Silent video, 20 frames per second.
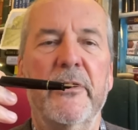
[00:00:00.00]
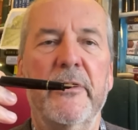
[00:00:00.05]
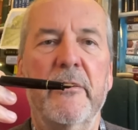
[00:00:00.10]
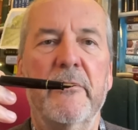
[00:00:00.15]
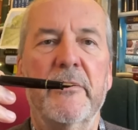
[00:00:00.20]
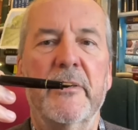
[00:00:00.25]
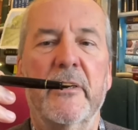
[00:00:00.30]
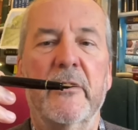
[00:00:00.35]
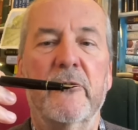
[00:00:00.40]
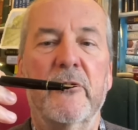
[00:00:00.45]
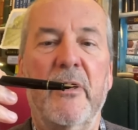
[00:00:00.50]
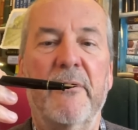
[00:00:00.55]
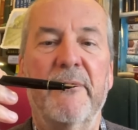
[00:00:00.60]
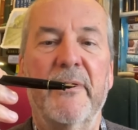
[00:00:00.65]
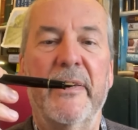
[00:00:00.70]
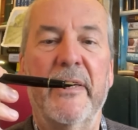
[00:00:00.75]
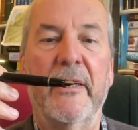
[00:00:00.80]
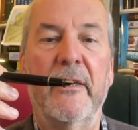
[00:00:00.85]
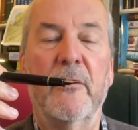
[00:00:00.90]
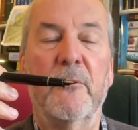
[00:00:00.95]
in using a
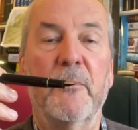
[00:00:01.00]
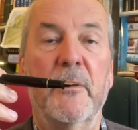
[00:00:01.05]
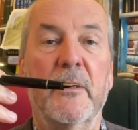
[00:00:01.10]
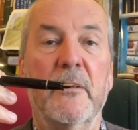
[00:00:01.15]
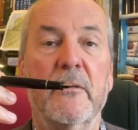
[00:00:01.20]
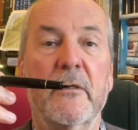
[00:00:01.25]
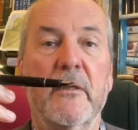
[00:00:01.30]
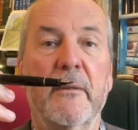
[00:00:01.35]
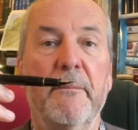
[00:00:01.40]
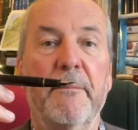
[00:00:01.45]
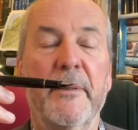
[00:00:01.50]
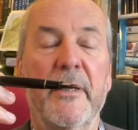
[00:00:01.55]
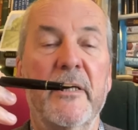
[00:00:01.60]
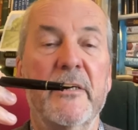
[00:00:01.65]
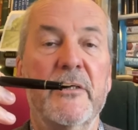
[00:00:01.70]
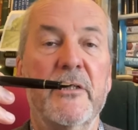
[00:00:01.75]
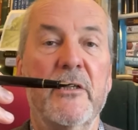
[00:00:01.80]
travelling inkwell compared